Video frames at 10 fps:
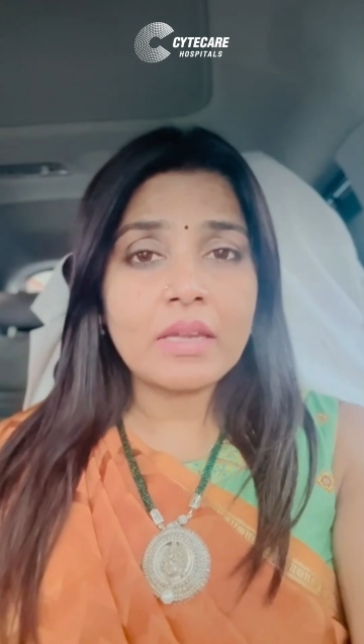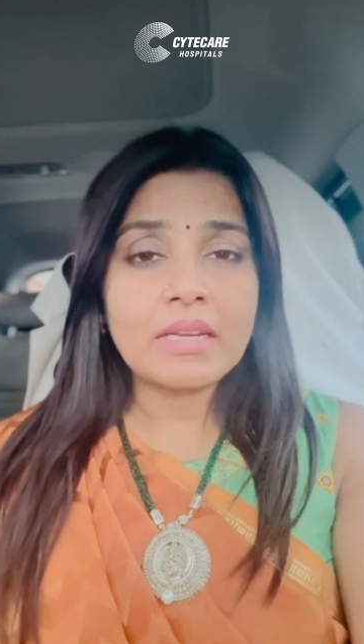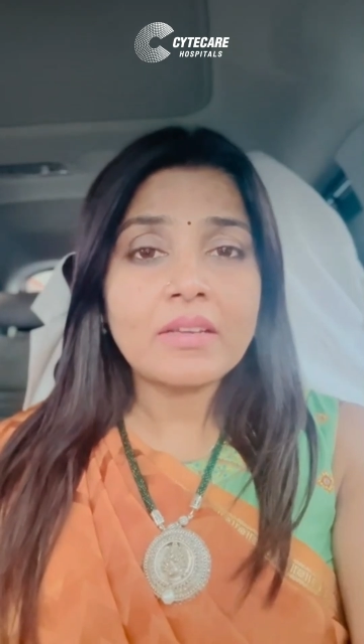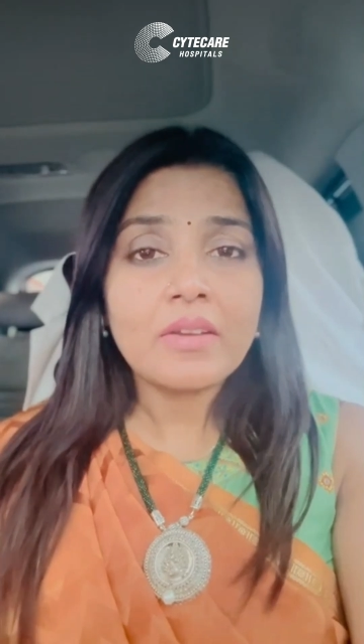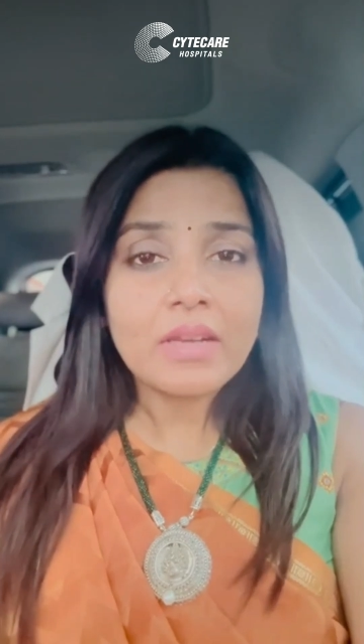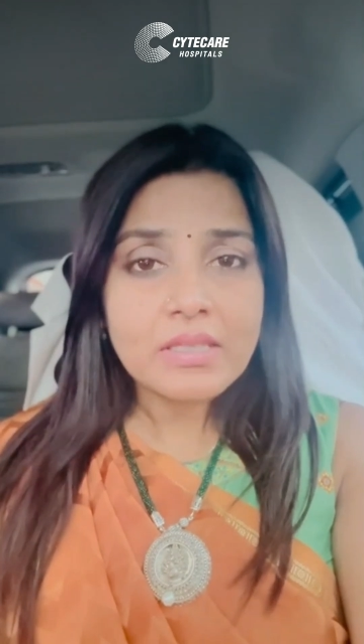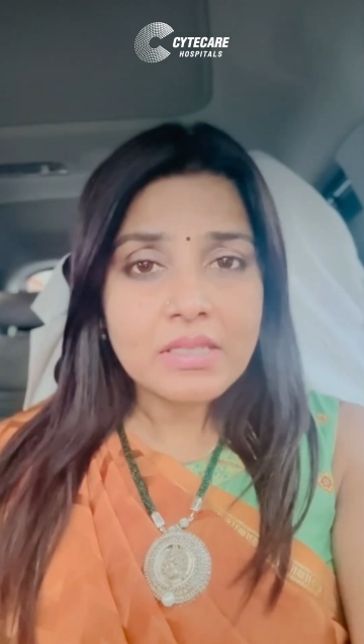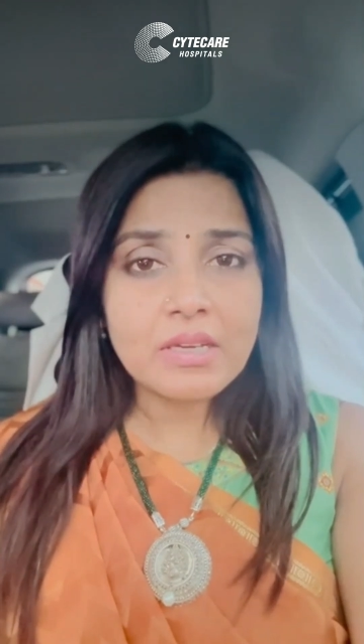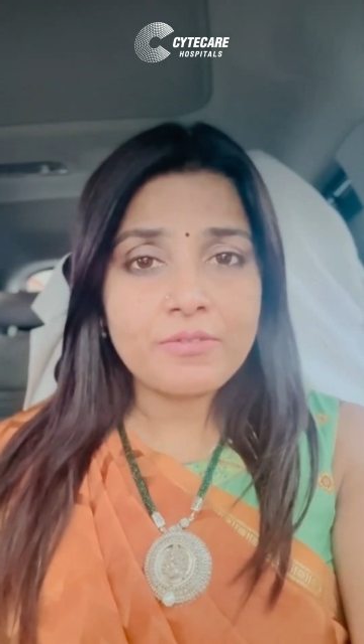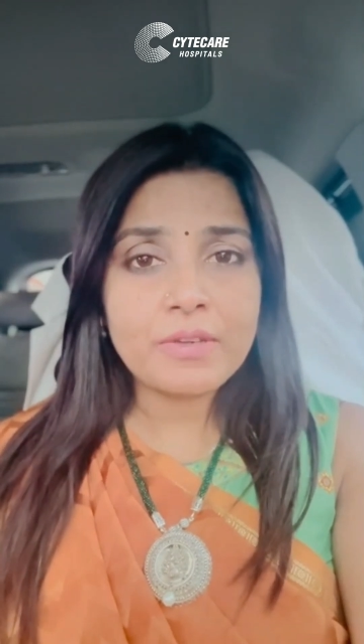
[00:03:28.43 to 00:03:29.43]

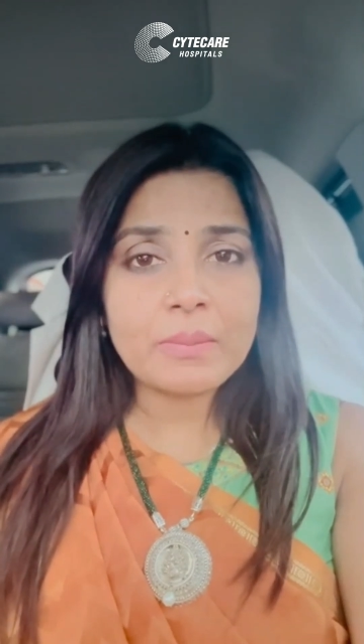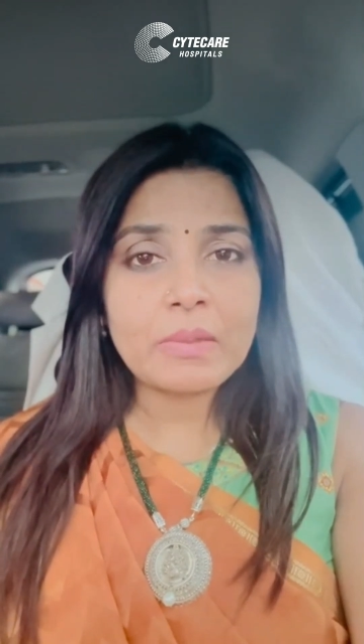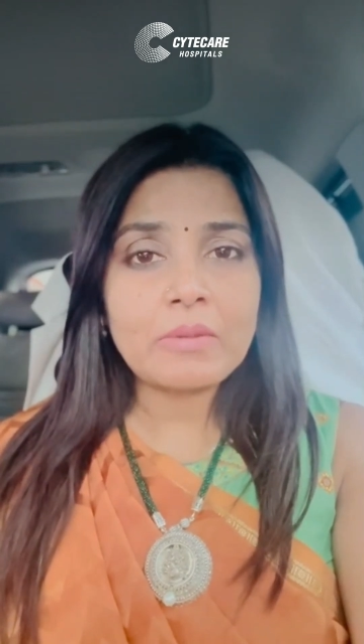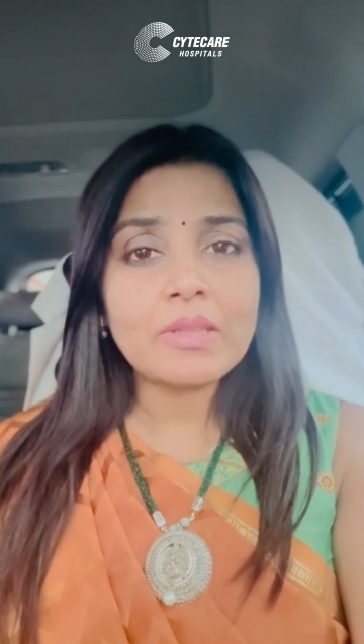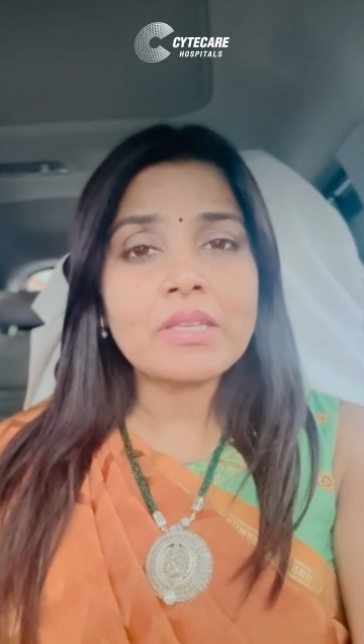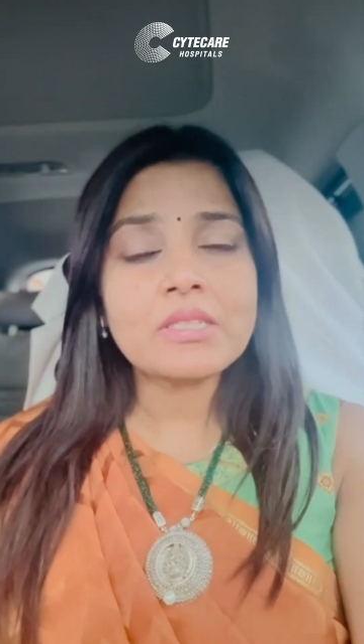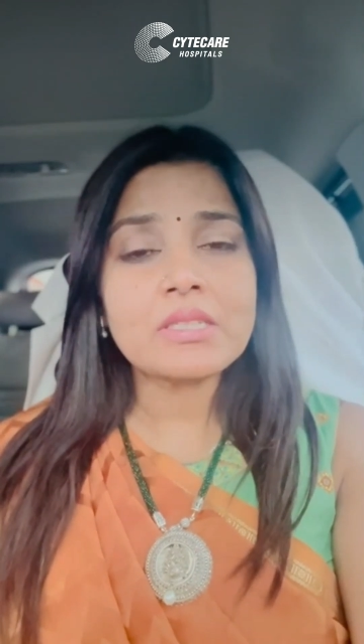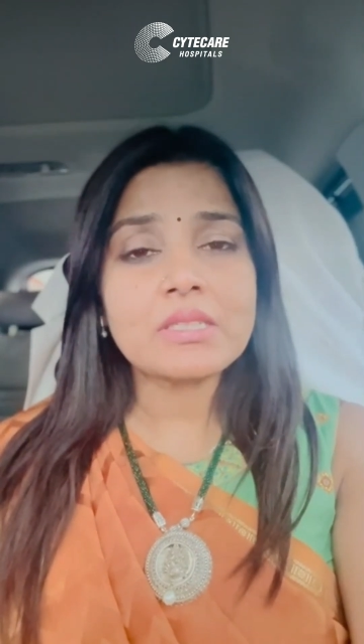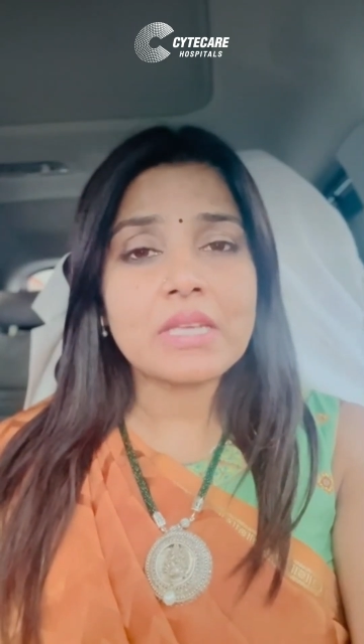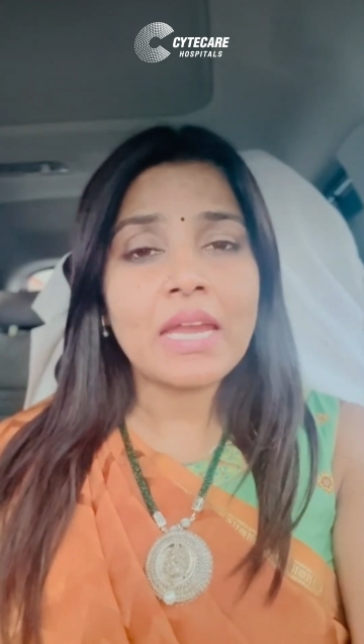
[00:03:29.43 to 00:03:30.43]
categorizing a female whether she
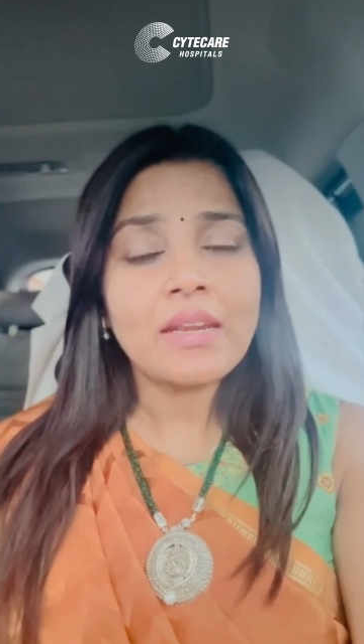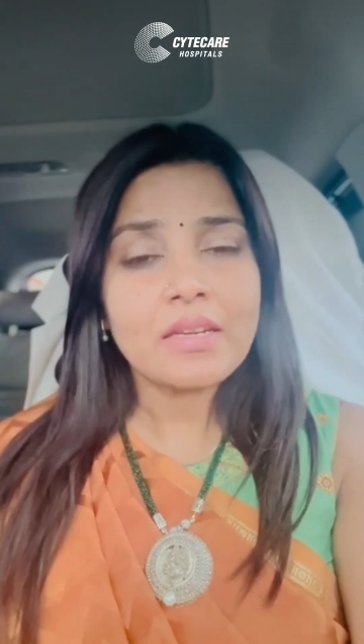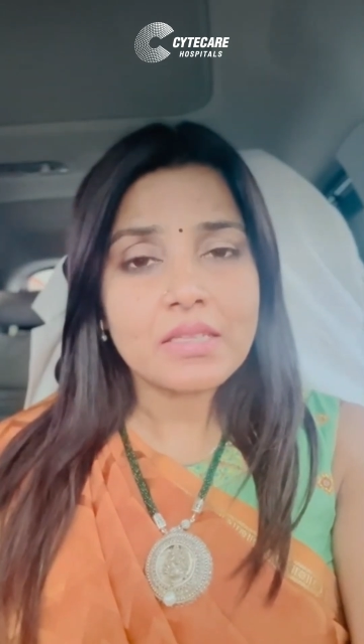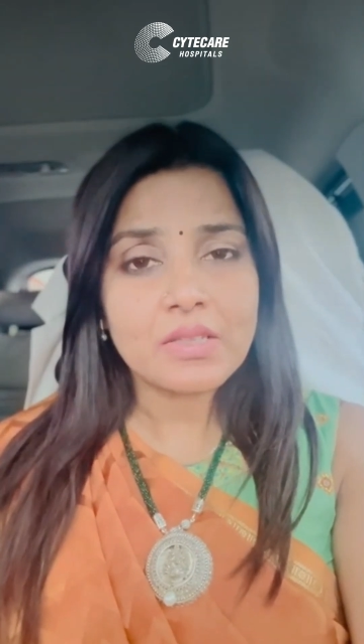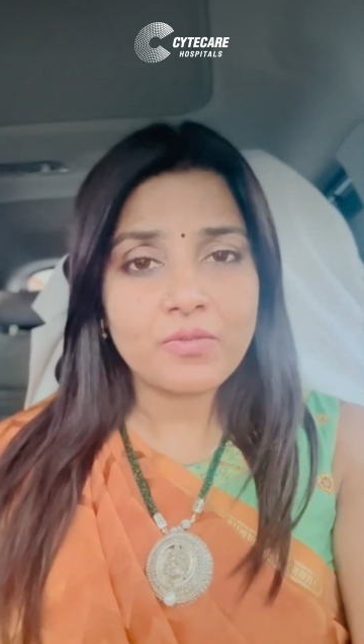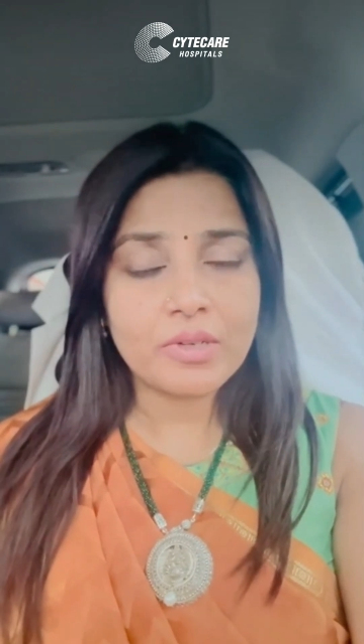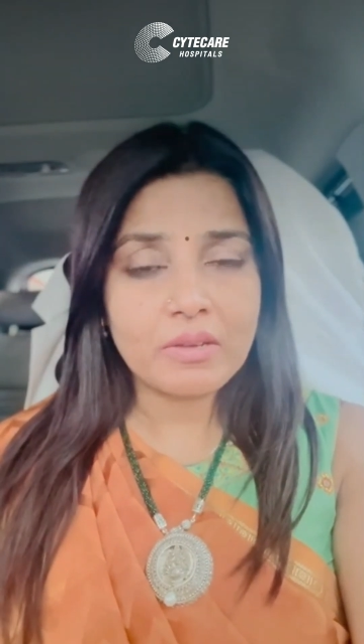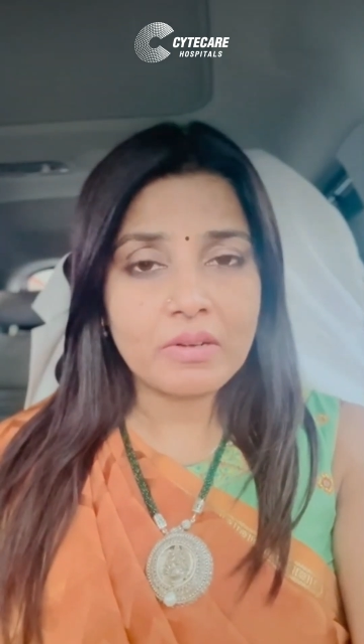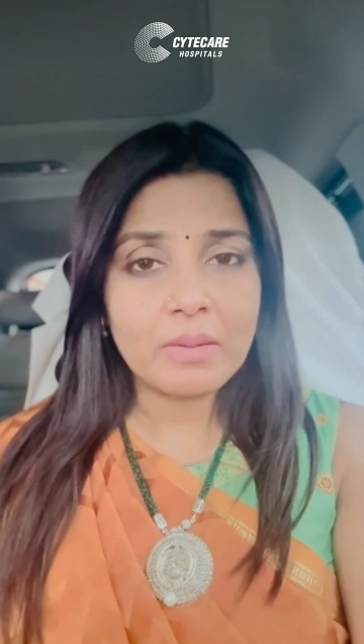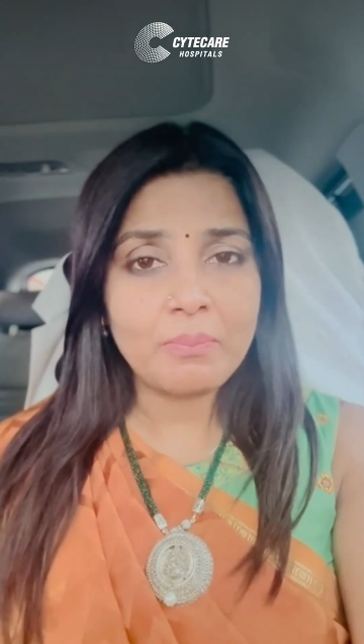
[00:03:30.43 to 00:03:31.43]
is at risk for
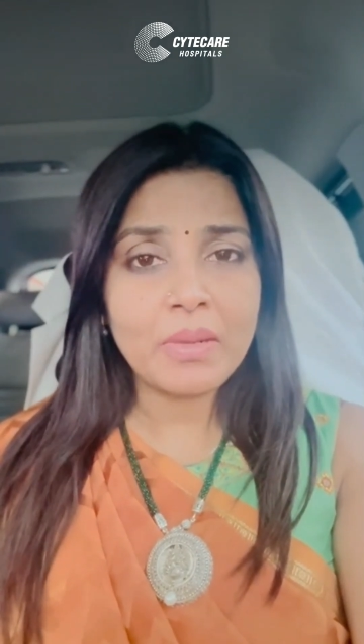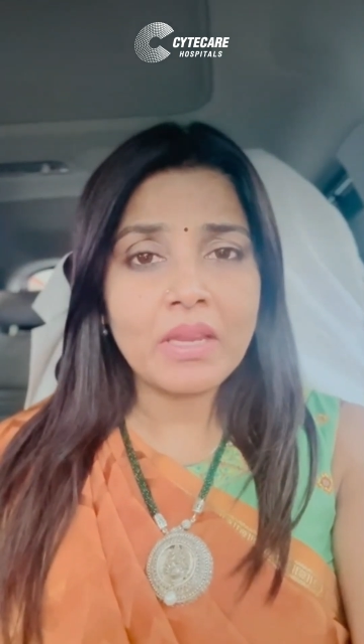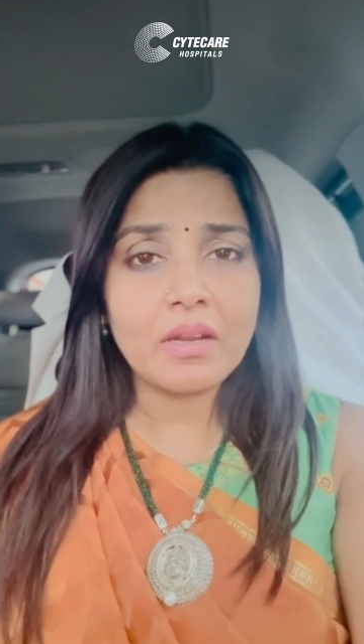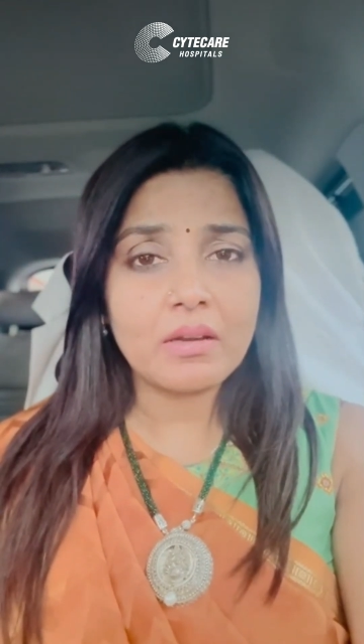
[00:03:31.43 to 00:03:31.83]
developing